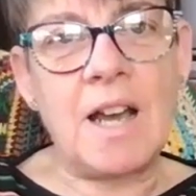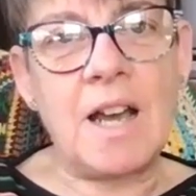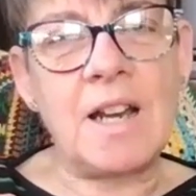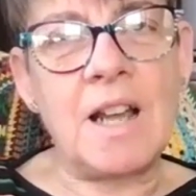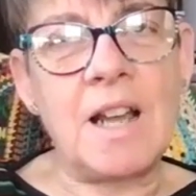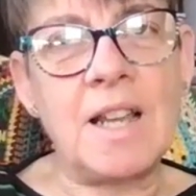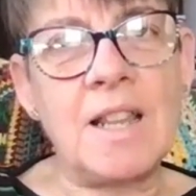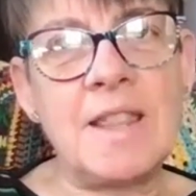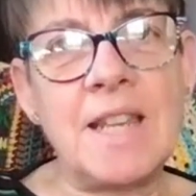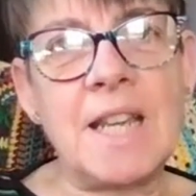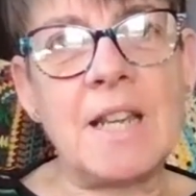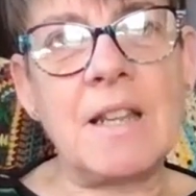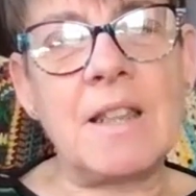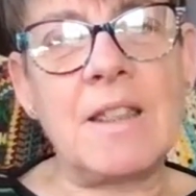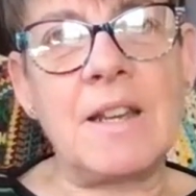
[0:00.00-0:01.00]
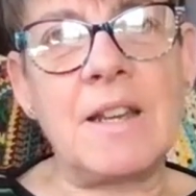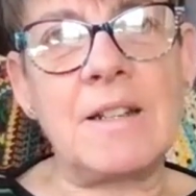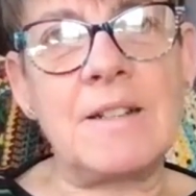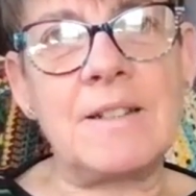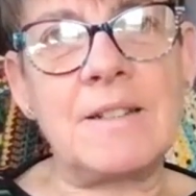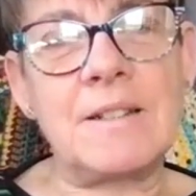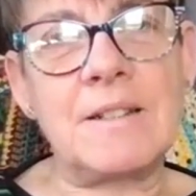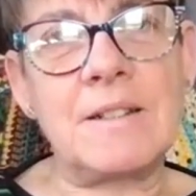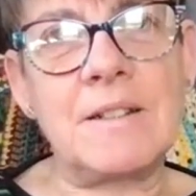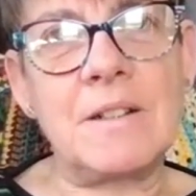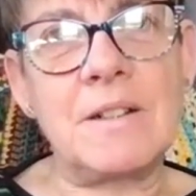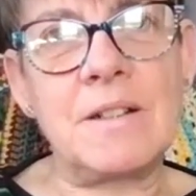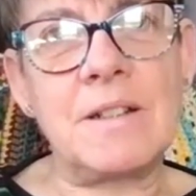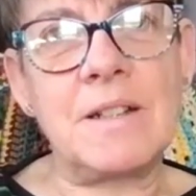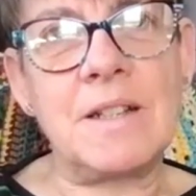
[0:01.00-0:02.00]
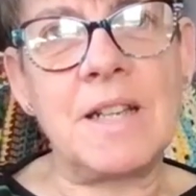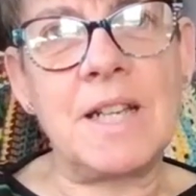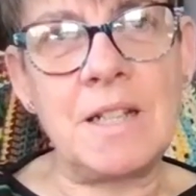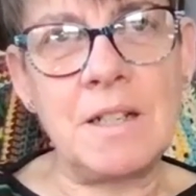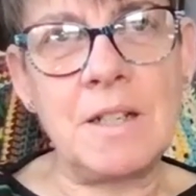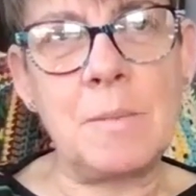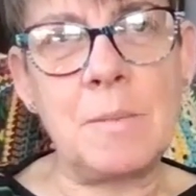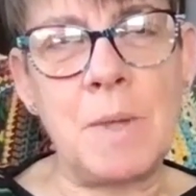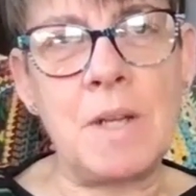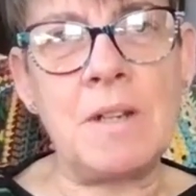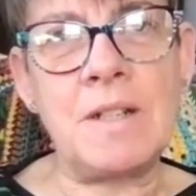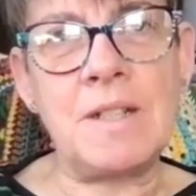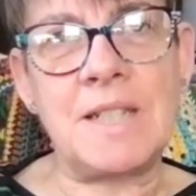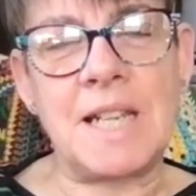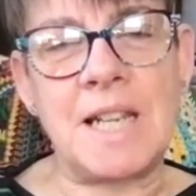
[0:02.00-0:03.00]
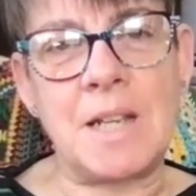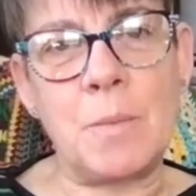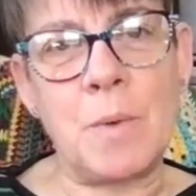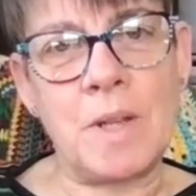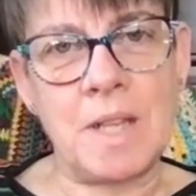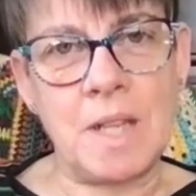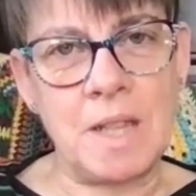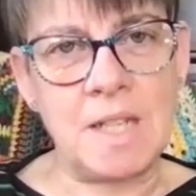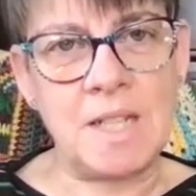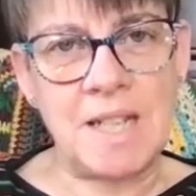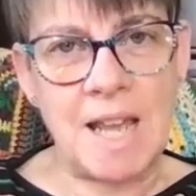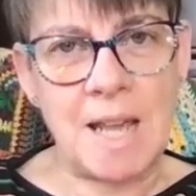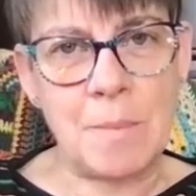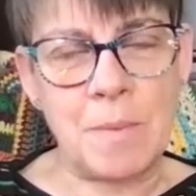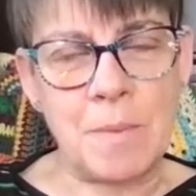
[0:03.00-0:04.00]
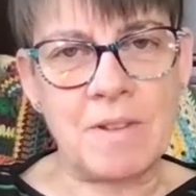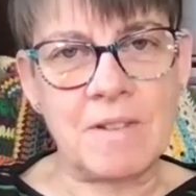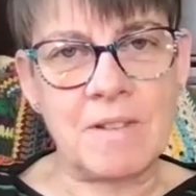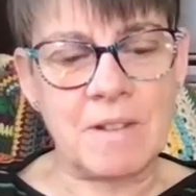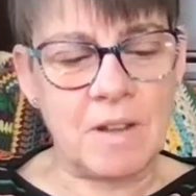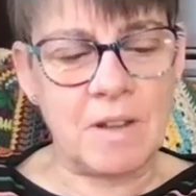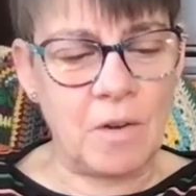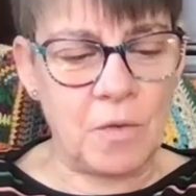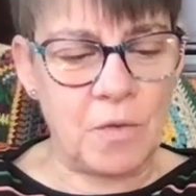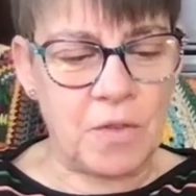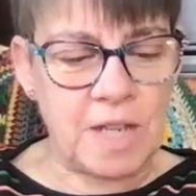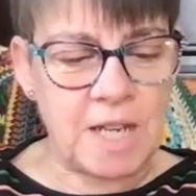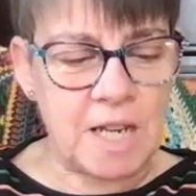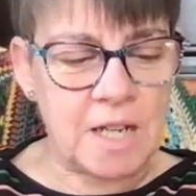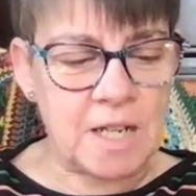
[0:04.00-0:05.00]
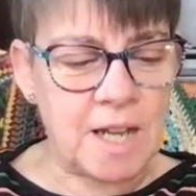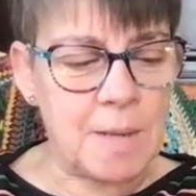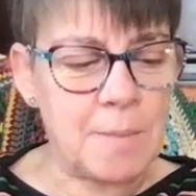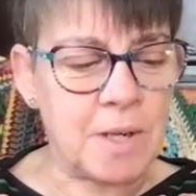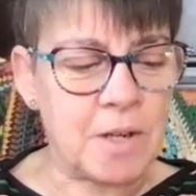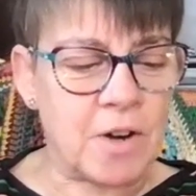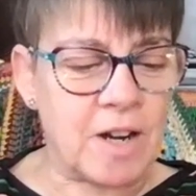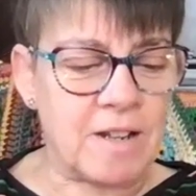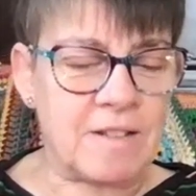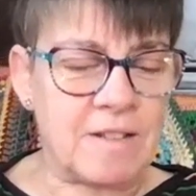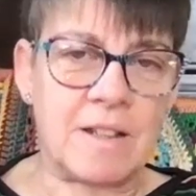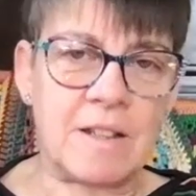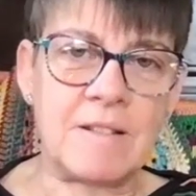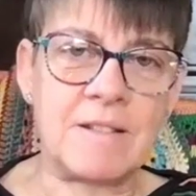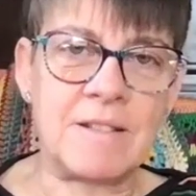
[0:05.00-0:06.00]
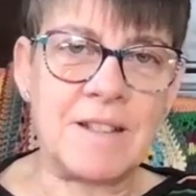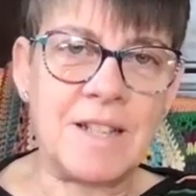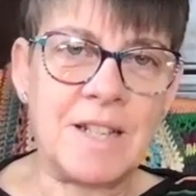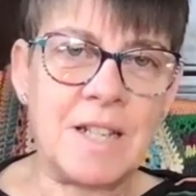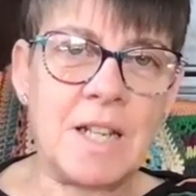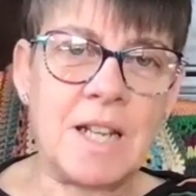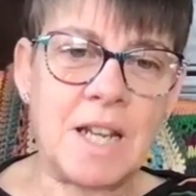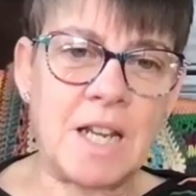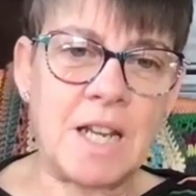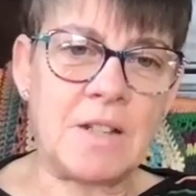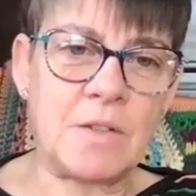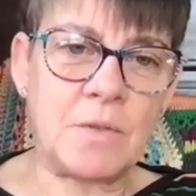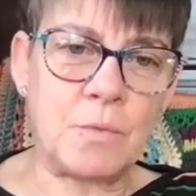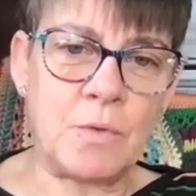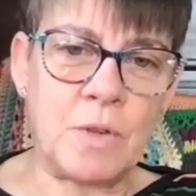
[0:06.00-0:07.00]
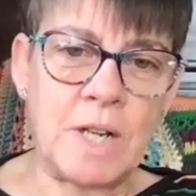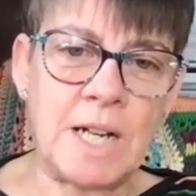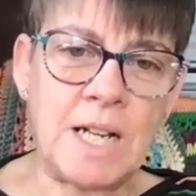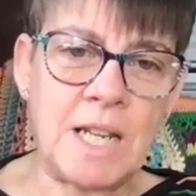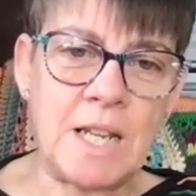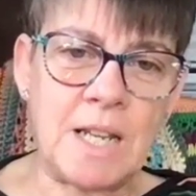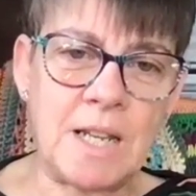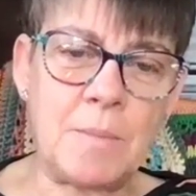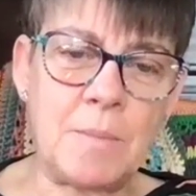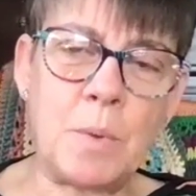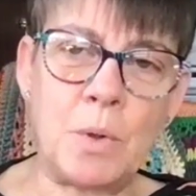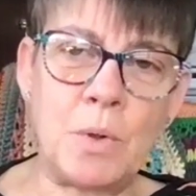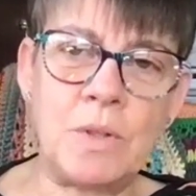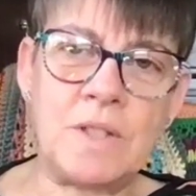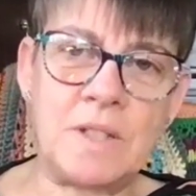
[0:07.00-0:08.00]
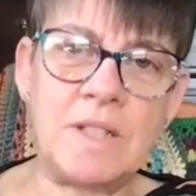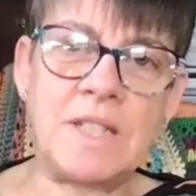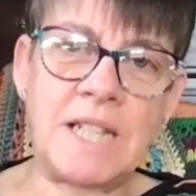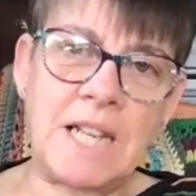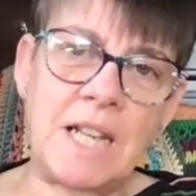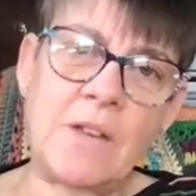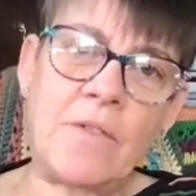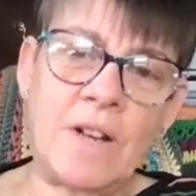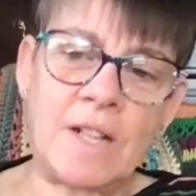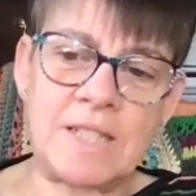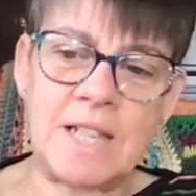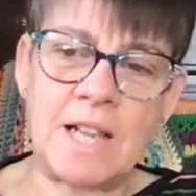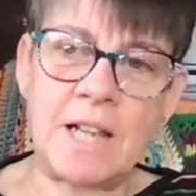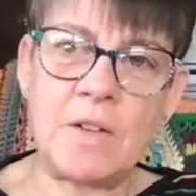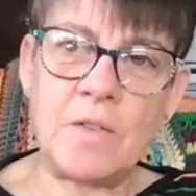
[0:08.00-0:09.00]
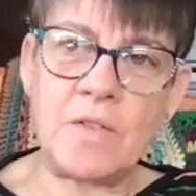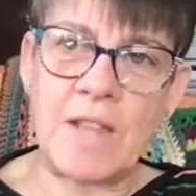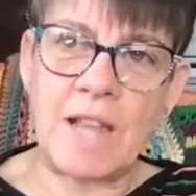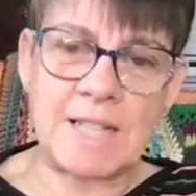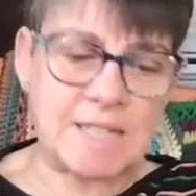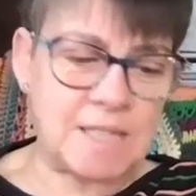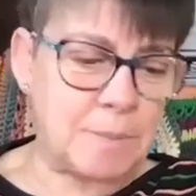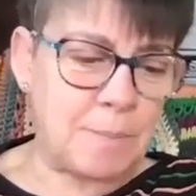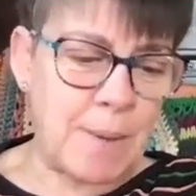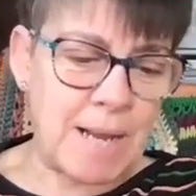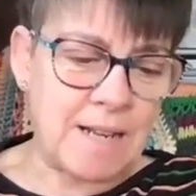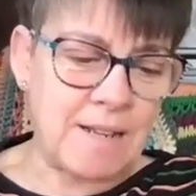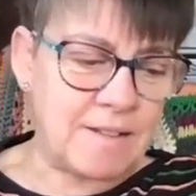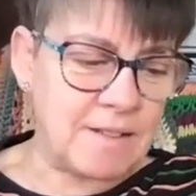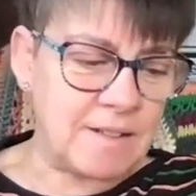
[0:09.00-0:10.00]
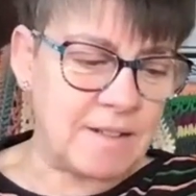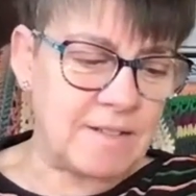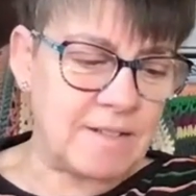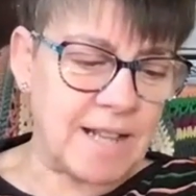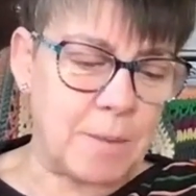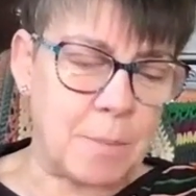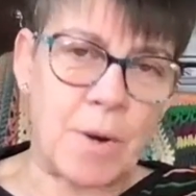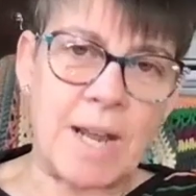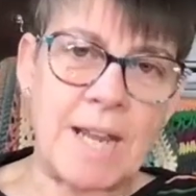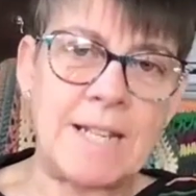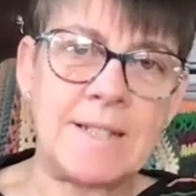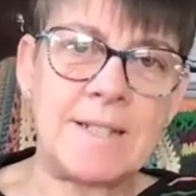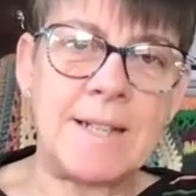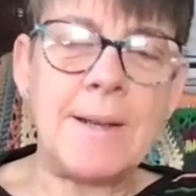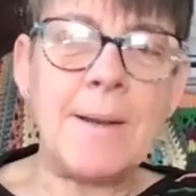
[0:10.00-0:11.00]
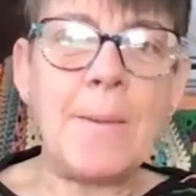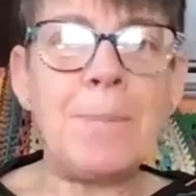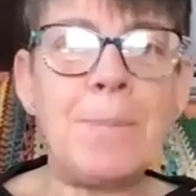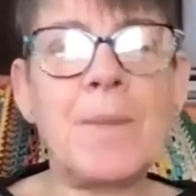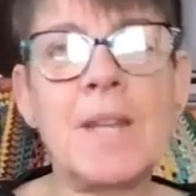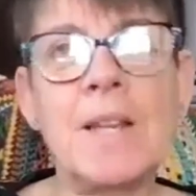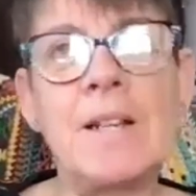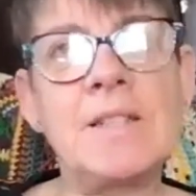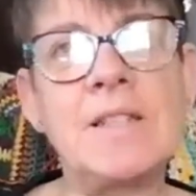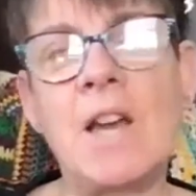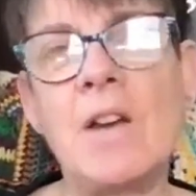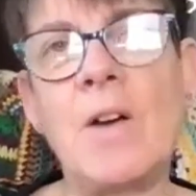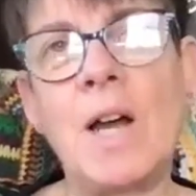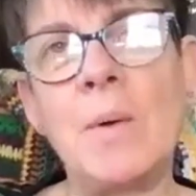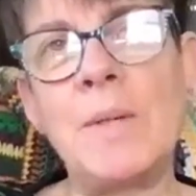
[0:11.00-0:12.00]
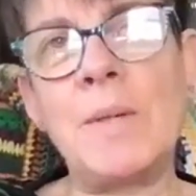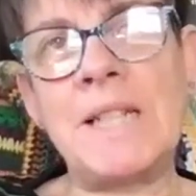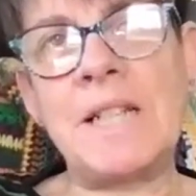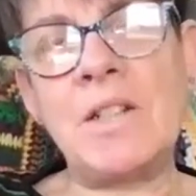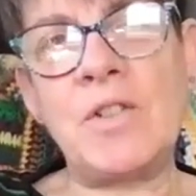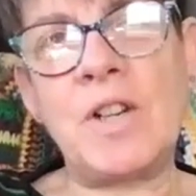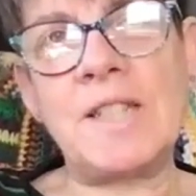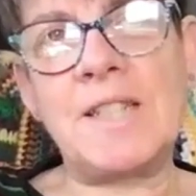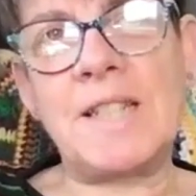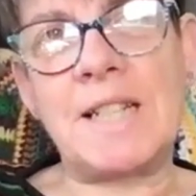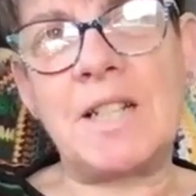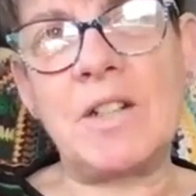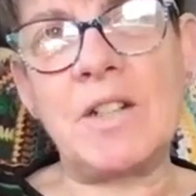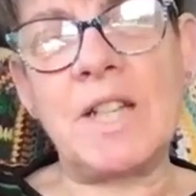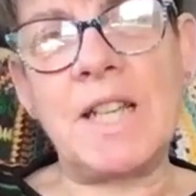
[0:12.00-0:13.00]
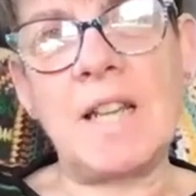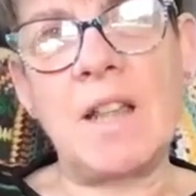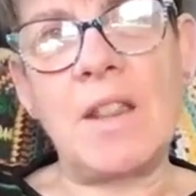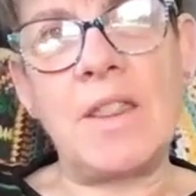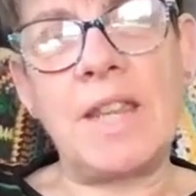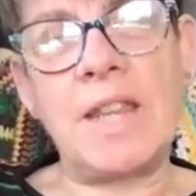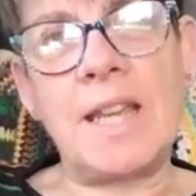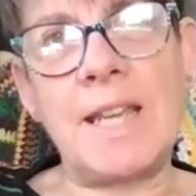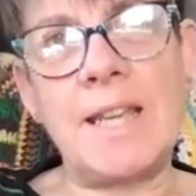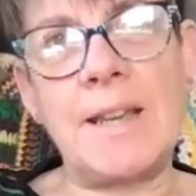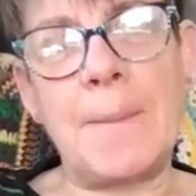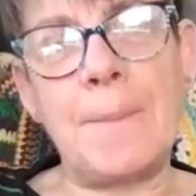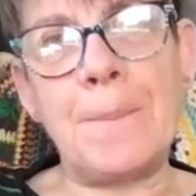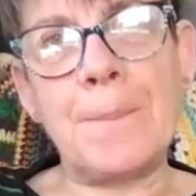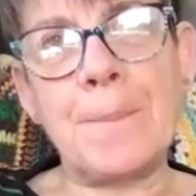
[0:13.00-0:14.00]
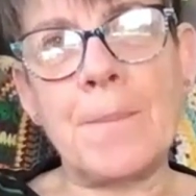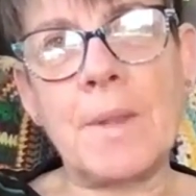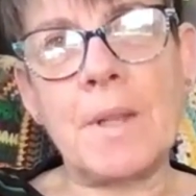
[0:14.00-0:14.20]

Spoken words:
And I think that in community, within the depths of the climate crisis, it's really important to give ourselves that space to celebrate. So I was interested looking at the